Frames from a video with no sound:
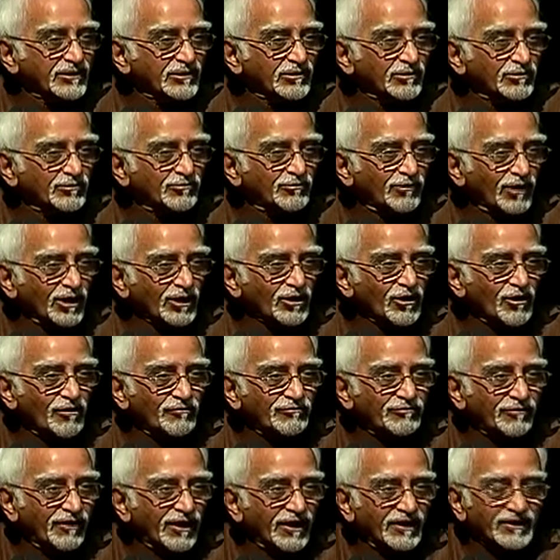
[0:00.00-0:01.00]
one
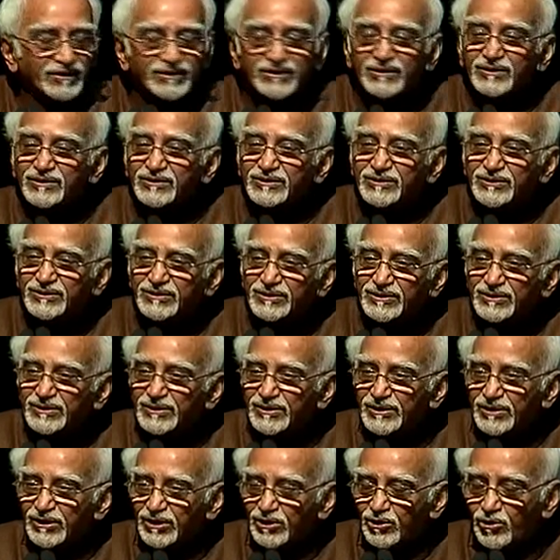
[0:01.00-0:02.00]
of our
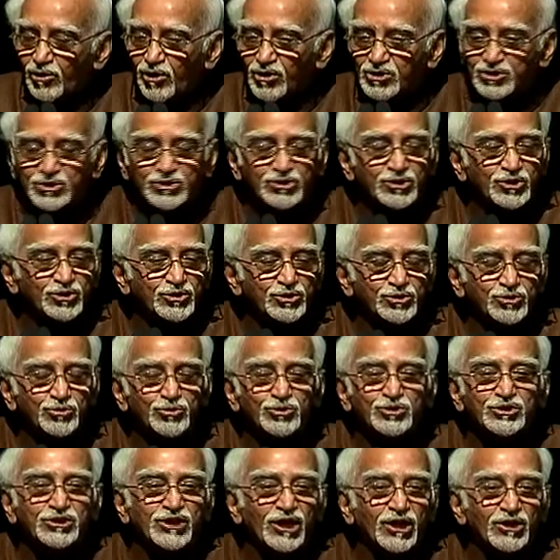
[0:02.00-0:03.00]

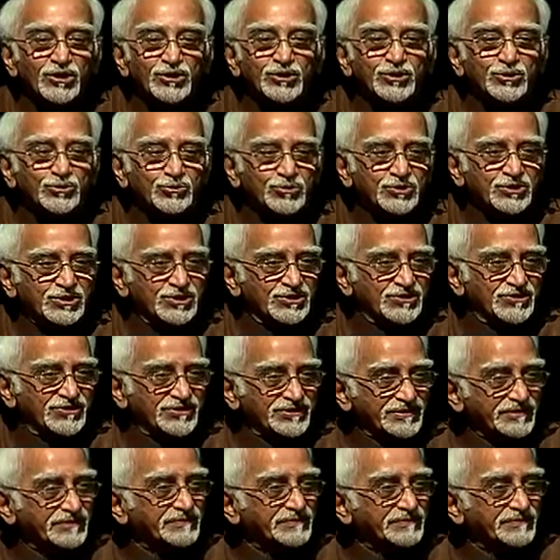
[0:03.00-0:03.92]
constitutional duties.